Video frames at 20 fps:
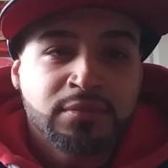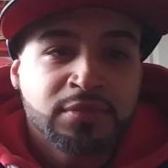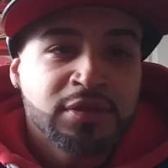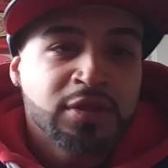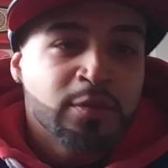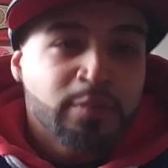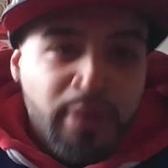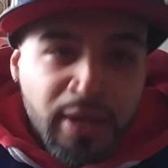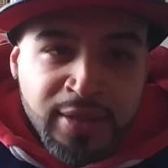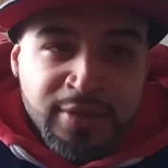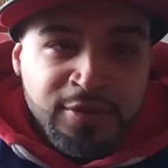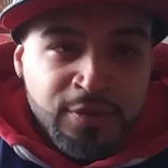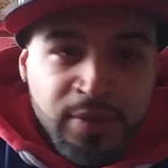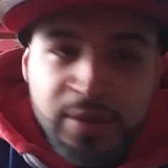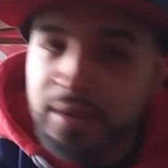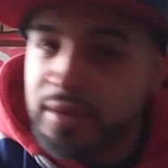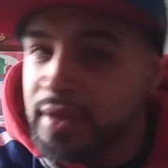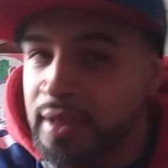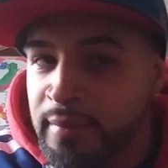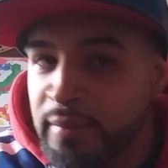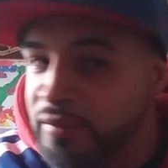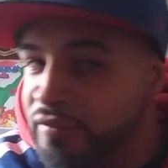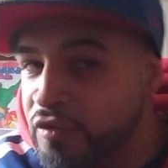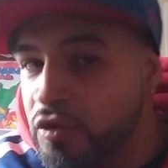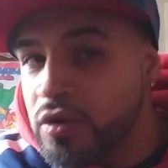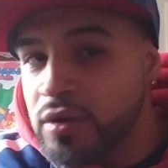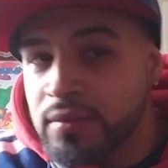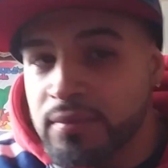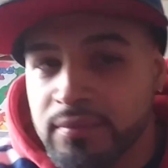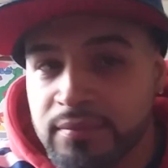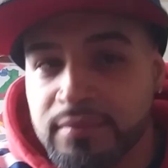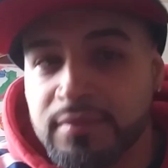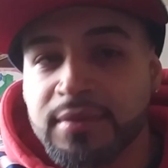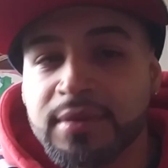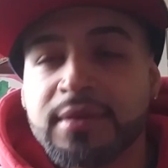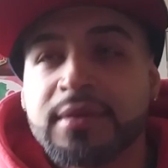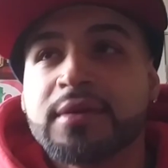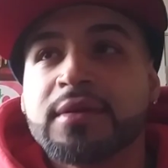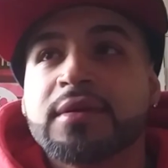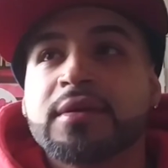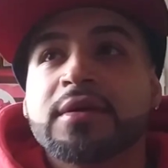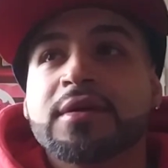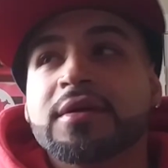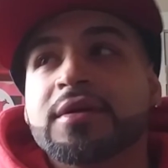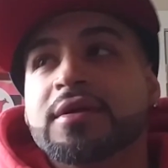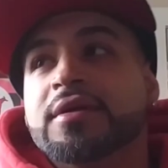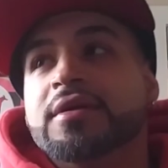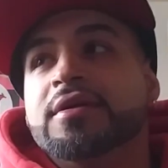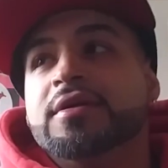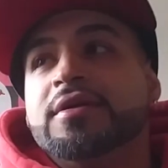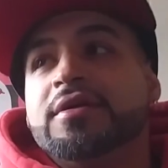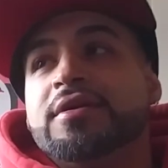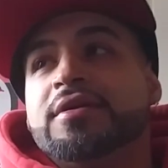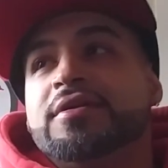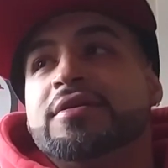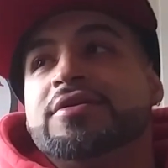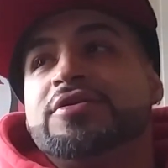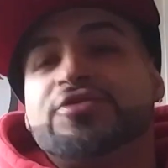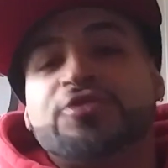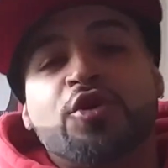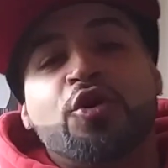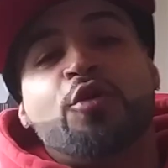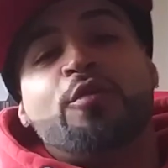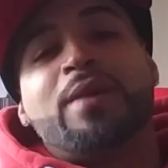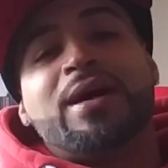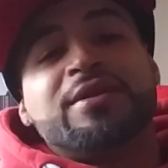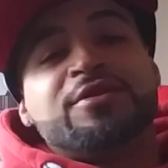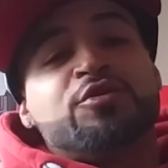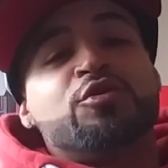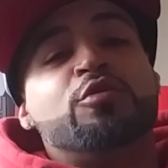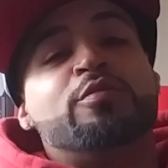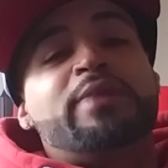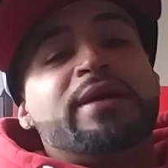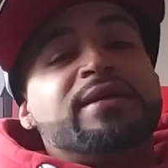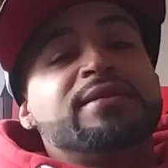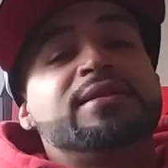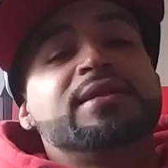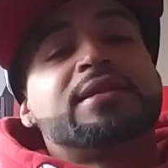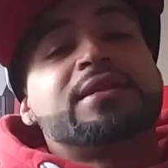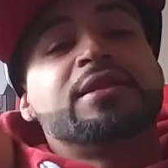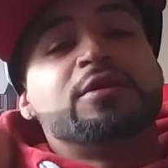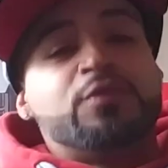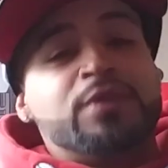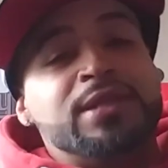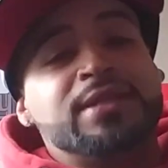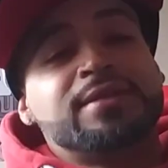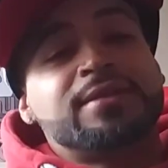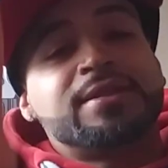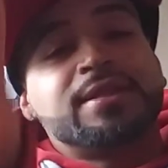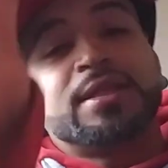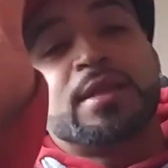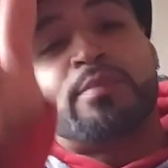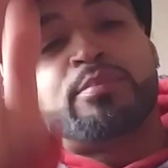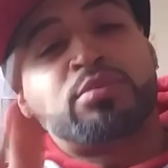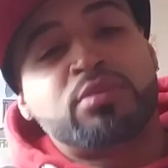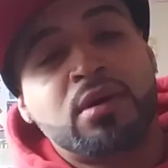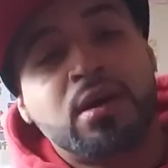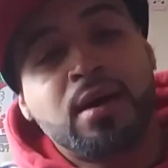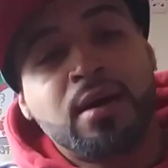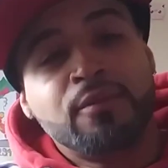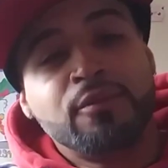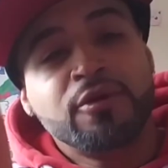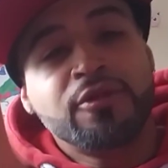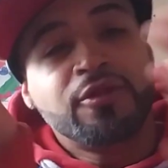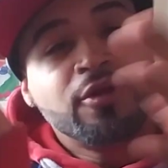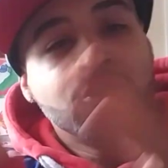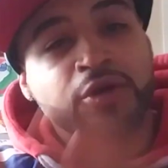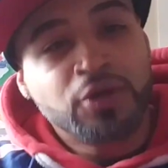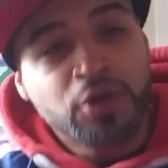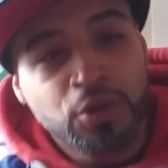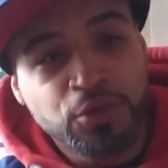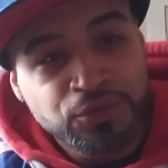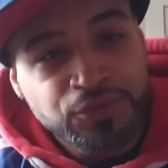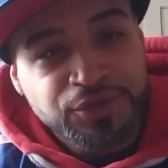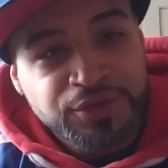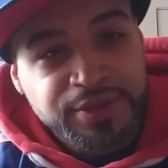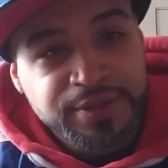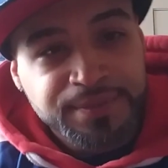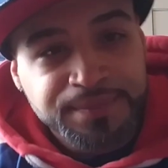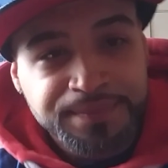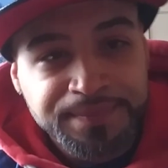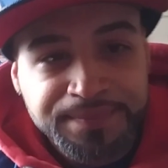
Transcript: She passed away the day before. So my dude basically went to the prom with a ghost.